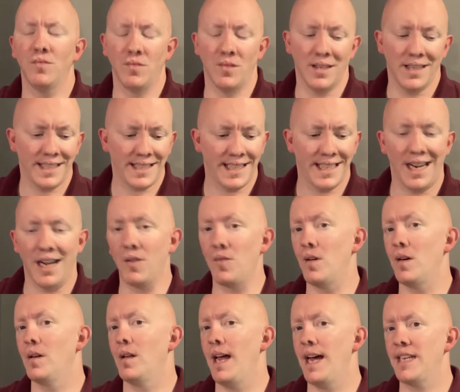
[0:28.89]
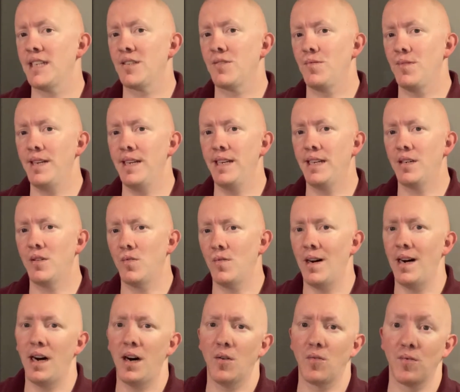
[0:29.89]
What did I wear last week
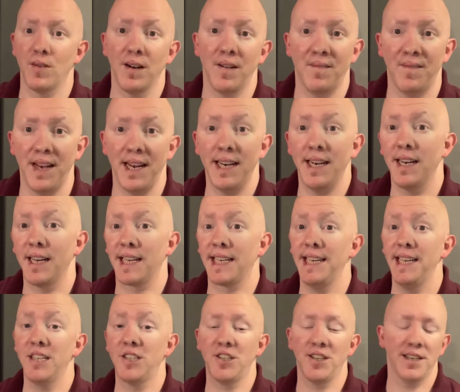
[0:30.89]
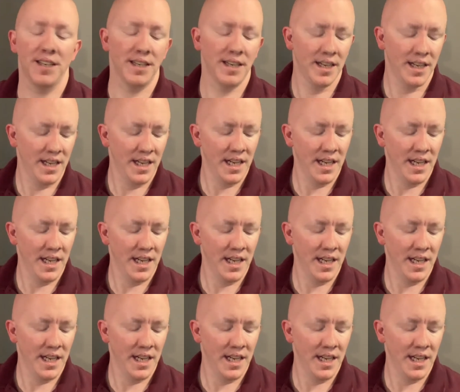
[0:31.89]
while renovating a kitchen?